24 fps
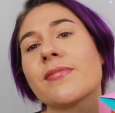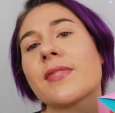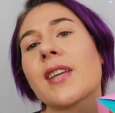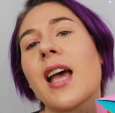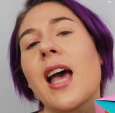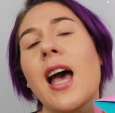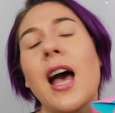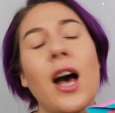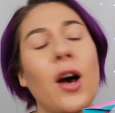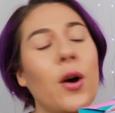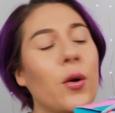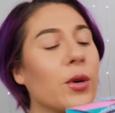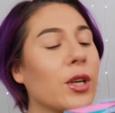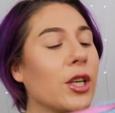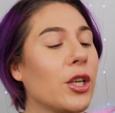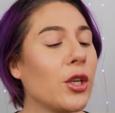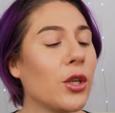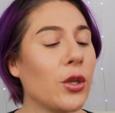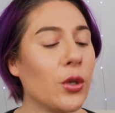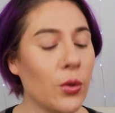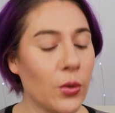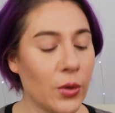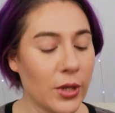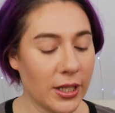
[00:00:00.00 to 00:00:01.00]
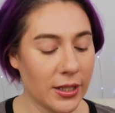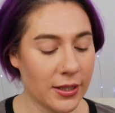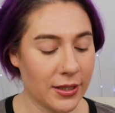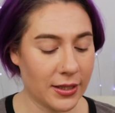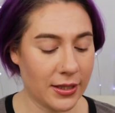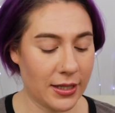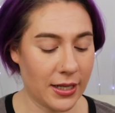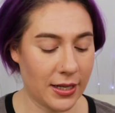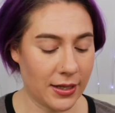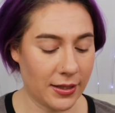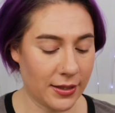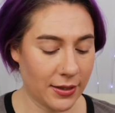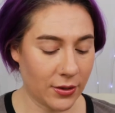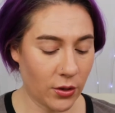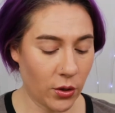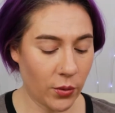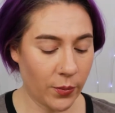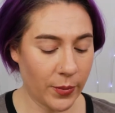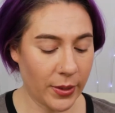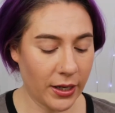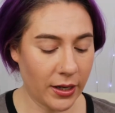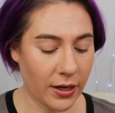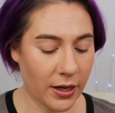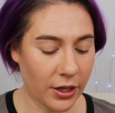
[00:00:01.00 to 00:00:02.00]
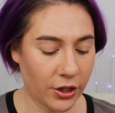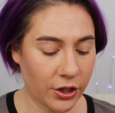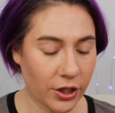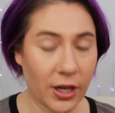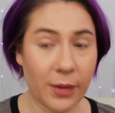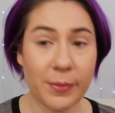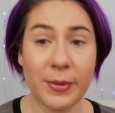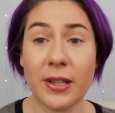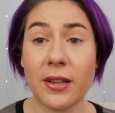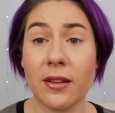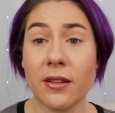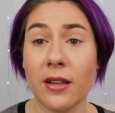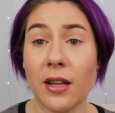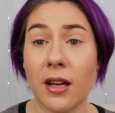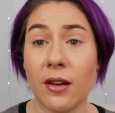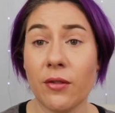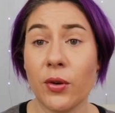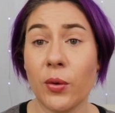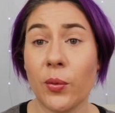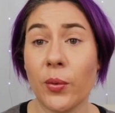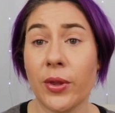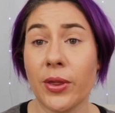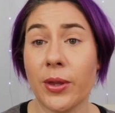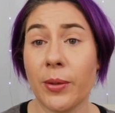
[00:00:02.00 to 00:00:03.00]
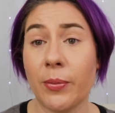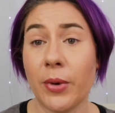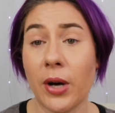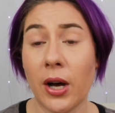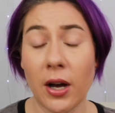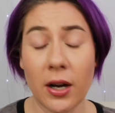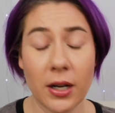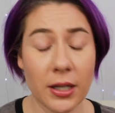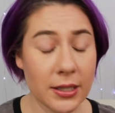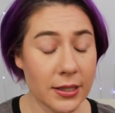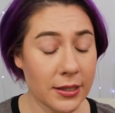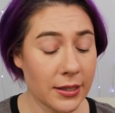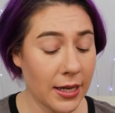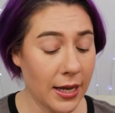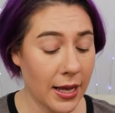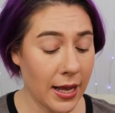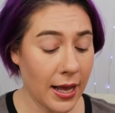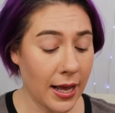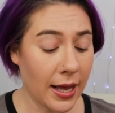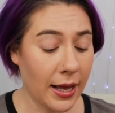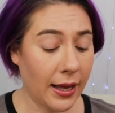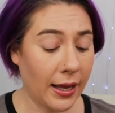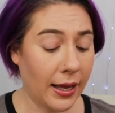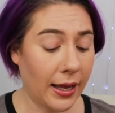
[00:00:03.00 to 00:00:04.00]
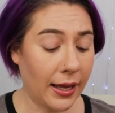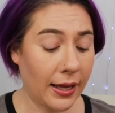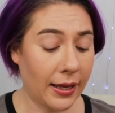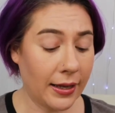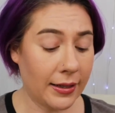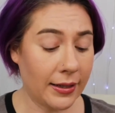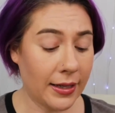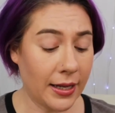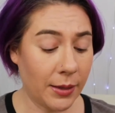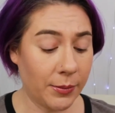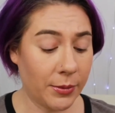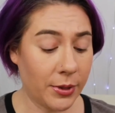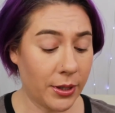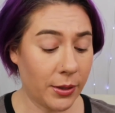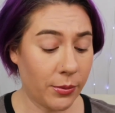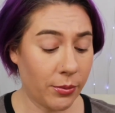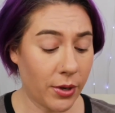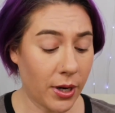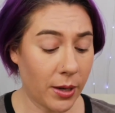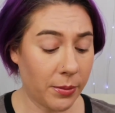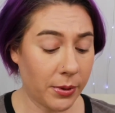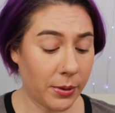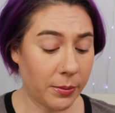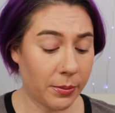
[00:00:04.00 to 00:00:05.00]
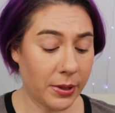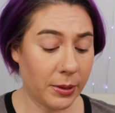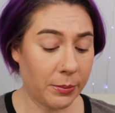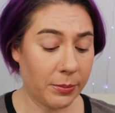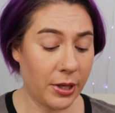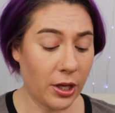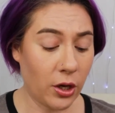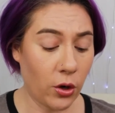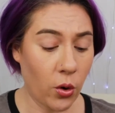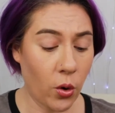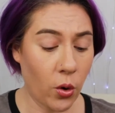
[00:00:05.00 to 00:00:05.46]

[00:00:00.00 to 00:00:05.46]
how cute is this? Oh my gosh, I'm in love with the box and I'm gonna probably be a